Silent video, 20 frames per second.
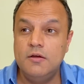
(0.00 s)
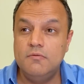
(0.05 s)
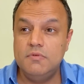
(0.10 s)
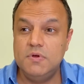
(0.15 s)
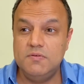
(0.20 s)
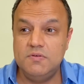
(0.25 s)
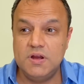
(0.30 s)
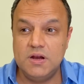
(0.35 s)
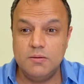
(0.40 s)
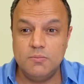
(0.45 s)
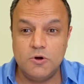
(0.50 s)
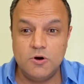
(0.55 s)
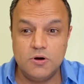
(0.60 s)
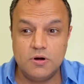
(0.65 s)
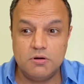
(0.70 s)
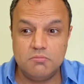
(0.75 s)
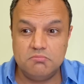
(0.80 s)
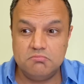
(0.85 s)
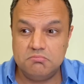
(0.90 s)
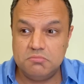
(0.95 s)
We've done
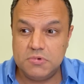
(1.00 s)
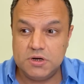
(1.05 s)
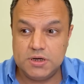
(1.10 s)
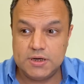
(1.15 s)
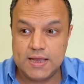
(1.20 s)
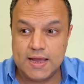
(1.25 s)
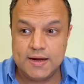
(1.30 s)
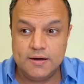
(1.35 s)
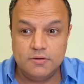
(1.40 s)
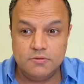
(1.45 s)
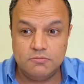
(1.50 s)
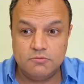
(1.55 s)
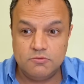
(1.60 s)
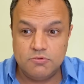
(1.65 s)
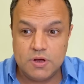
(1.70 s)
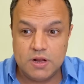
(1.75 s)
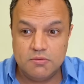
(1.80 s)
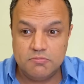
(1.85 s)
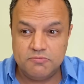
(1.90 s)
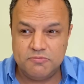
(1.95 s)
about 10,
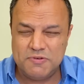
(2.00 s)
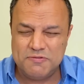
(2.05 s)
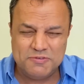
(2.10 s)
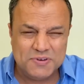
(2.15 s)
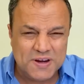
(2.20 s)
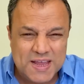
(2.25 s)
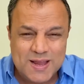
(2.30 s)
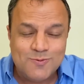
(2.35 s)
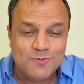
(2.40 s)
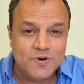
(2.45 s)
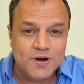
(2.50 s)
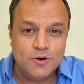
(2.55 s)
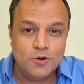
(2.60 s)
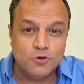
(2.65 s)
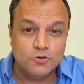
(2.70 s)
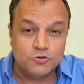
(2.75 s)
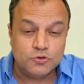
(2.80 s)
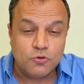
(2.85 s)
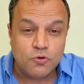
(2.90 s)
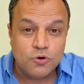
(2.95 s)
12, 15
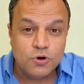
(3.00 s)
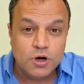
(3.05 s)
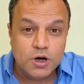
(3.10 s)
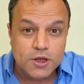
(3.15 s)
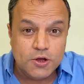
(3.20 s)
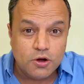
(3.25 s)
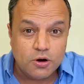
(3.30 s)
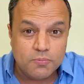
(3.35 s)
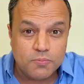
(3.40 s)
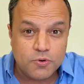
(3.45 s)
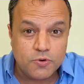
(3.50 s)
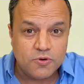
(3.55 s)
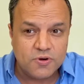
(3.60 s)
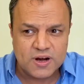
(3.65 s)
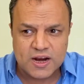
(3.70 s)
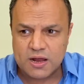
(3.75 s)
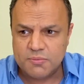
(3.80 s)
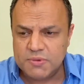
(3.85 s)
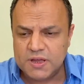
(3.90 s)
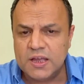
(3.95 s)
videos only on
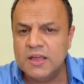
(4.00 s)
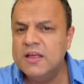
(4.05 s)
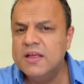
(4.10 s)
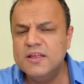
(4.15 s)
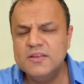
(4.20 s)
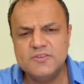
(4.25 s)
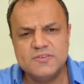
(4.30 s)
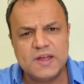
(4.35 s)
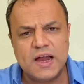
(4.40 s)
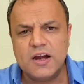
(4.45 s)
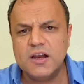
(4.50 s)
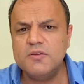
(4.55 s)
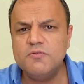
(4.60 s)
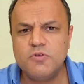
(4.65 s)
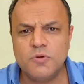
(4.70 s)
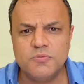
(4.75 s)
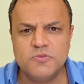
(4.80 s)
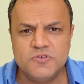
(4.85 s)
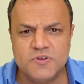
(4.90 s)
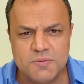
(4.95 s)
programming, starting
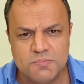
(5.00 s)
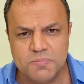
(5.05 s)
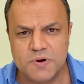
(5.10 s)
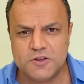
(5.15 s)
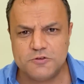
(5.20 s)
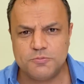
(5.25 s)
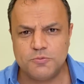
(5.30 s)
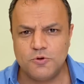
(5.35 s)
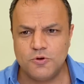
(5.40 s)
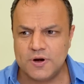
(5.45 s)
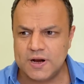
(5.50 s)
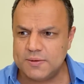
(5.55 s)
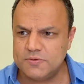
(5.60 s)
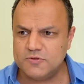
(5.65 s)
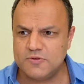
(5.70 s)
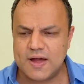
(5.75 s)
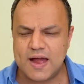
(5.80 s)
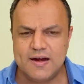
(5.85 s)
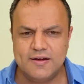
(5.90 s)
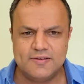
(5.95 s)
from simplest programs
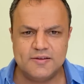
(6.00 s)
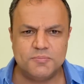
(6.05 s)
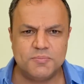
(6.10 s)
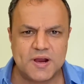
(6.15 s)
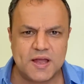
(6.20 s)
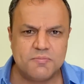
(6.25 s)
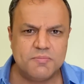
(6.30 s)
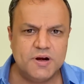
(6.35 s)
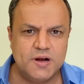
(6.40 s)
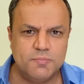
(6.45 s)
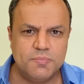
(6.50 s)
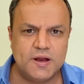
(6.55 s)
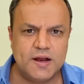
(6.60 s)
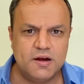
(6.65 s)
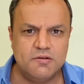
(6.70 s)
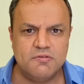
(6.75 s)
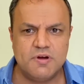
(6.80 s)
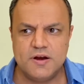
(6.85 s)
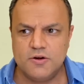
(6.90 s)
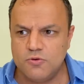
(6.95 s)
of add, subtract, multiply,
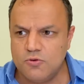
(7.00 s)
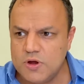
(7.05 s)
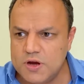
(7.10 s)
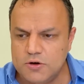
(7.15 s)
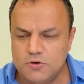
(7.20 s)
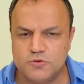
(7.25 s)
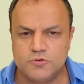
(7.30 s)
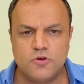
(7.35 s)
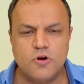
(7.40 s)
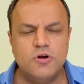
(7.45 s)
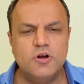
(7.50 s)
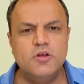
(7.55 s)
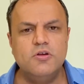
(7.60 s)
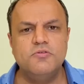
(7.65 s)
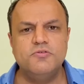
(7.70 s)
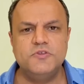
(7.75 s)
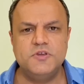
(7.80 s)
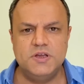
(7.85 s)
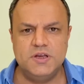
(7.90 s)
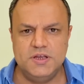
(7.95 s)
divide, going to sorting
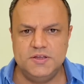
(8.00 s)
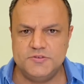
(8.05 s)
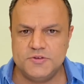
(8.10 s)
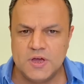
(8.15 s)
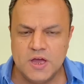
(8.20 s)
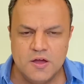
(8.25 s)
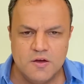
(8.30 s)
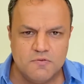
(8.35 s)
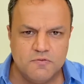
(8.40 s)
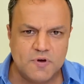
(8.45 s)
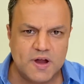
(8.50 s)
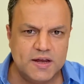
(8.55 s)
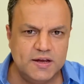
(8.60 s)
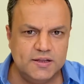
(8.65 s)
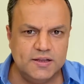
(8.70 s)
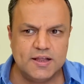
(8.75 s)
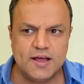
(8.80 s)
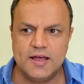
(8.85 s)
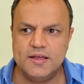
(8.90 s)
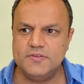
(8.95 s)
of series,
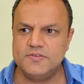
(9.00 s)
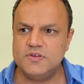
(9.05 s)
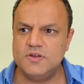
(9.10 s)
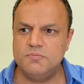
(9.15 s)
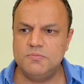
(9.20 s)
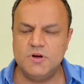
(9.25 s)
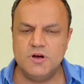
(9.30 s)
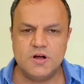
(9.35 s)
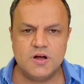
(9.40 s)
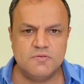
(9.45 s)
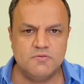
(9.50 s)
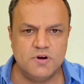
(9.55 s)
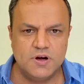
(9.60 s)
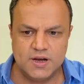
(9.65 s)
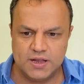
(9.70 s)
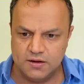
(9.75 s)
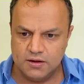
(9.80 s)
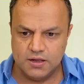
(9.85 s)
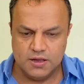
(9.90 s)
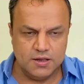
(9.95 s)
finding the highest number,
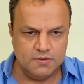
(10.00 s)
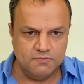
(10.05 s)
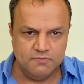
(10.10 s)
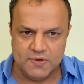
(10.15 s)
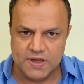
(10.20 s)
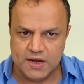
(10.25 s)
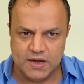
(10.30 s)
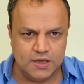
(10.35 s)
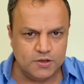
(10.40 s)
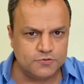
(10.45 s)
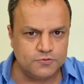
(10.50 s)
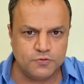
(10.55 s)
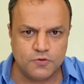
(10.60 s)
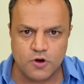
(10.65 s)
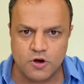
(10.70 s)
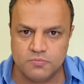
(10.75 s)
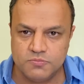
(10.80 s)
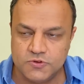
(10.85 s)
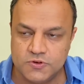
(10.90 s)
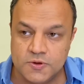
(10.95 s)
converting various
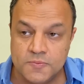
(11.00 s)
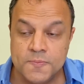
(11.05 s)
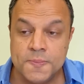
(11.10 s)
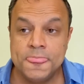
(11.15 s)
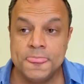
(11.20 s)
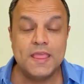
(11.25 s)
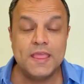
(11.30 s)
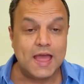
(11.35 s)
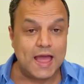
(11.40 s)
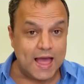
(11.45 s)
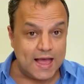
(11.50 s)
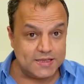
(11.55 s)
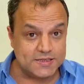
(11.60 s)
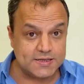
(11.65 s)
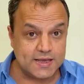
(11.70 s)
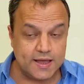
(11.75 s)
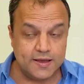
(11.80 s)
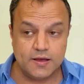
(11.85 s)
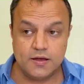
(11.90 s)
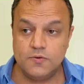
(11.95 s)
forms,
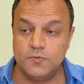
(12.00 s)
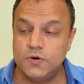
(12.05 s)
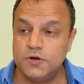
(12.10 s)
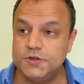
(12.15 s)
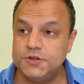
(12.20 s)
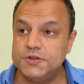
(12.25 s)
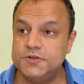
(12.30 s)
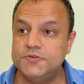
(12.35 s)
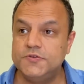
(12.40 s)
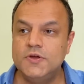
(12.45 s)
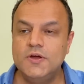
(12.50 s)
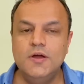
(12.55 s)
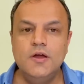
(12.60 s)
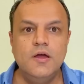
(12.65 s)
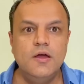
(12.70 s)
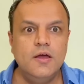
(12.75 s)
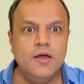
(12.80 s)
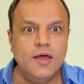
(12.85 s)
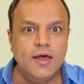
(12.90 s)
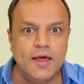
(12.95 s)
ASCII conversions,
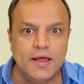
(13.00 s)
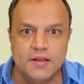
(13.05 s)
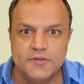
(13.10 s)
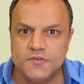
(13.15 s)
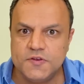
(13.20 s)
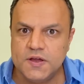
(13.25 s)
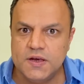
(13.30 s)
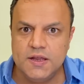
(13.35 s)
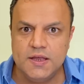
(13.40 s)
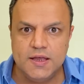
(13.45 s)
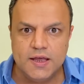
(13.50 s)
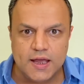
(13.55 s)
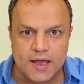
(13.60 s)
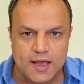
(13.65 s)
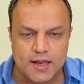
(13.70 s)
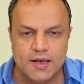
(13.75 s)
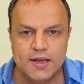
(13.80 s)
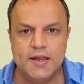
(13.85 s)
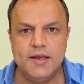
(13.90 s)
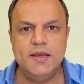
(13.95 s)
LCD,
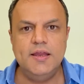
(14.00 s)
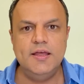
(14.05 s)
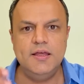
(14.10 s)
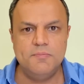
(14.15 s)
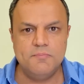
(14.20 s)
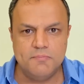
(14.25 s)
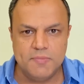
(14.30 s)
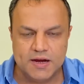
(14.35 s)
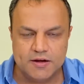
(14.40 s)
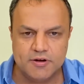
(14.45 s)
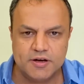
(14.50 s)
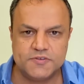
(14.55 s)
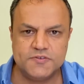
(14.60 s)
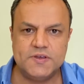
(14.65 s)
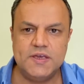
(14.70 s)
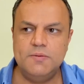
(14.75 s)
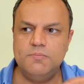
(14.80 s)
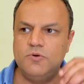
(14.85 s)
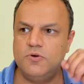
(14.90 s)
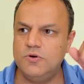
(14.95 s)
LED, matrix
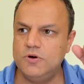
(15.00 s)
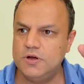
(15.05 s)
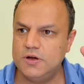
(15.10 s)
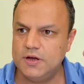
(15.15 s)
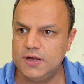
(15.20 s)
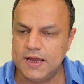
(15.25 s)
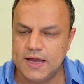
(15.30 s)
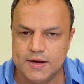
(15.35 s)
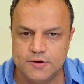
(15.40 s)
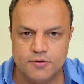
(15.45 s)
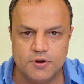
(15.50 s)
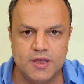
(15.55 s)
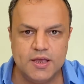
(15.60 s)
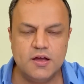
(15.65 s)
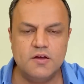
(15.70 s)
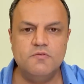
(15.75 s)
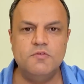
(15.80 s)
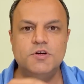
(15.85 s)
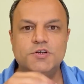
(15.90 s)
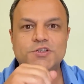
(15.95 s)
keyboard, A to D
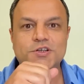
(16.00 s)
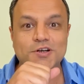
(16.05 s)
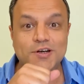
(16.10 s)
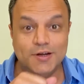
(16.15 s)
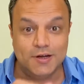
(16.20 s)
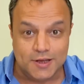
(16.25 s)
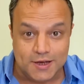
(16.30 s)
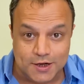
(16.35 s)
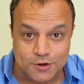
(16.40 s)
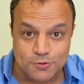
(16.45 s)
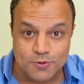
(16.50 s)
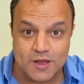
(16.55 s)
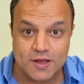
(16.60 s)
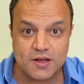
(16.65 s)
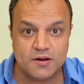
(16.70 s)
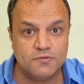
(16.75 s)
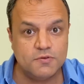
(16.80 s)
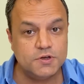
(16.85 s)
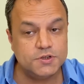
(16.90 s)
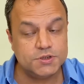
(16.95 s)
conversion, D to A
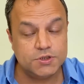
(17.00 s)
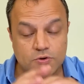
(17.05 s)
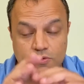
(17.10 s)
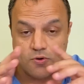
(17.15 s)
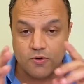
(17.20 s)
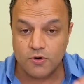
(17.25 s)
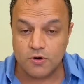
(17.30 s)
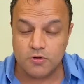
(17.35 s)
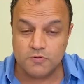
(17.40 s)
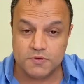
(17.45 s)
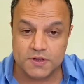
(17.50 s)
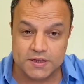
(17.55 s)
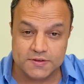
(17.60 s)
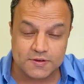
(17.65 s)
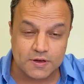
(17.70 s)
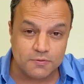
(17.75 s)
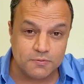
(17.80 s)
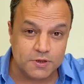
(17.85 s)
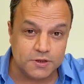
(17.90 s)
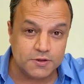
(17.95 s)
conversion. All of these
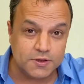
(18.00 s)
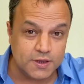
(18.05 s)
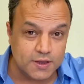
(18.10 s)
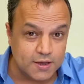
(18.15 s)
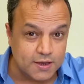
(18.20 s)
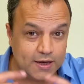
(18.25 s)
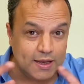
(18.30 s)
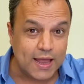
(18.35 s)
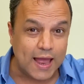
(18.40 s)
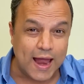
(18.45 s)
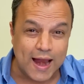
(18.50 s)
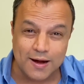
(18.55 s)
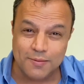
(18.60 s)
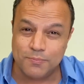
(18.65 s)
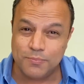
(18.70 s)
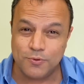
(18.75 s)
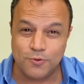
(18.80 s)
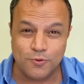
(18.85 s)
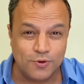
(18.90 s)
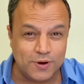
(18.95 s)
are with theory
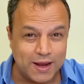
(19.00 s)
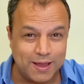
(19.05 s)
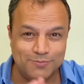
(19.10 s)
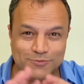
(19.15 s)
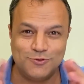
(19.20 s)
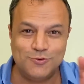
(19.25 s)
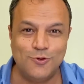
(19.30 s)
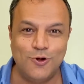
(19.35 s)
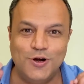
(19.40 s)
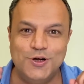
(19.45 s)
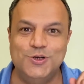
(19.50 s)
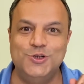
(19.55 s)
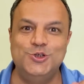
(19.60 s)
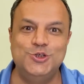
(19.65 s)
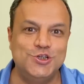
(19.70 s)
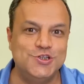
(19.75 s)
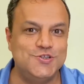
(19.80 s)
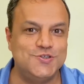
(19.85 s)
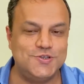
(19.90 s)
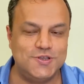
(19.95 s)
and programs, not
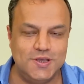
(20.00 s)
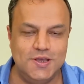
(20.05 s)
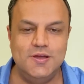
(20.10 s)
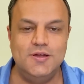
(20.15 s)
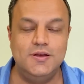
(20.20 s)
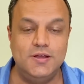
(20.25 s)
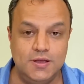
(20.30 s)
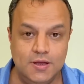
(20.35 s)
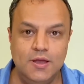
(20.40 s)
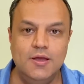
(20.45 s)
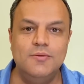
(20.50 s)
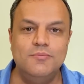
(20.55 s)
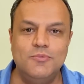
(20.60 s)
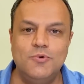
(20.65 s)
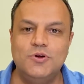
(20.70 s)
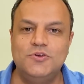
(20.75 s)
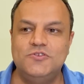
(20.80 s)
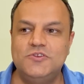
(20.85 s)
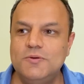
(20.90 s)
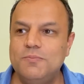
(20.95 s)
just theory.
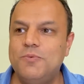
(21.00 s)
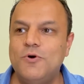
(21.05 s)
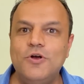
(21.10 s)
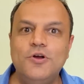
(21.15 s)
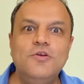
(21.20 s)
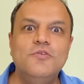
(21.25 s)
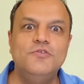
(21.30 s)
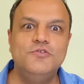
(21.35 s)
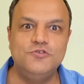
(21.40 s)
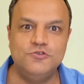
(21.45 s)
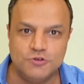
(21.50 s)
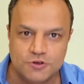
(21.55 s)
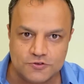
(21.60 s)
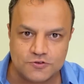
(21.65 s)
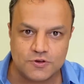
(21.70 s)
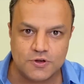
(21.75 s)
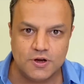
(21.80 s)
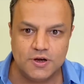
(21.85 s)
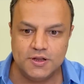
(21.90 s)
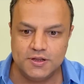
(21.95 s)
What's the point of
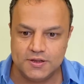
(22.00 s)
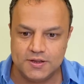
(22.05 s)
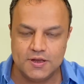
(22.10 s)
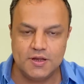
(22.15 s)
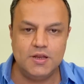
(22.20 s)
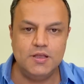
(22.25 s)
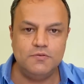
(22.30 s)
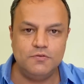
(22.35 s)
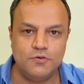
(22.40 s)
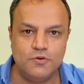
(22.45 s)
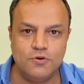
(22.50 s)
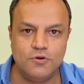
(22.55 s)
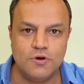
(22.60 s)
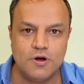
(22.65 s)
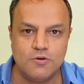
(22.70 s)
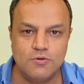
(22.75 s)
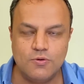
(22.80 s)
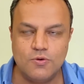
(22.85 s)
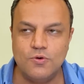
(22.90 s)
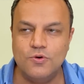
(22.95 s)
just learning theory if you don't know
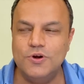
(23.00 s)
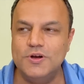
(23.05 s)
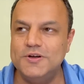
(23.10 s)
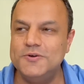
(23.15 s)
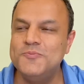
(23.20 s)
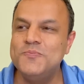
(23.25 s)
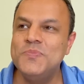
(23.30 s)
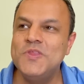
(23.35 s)
how to code it?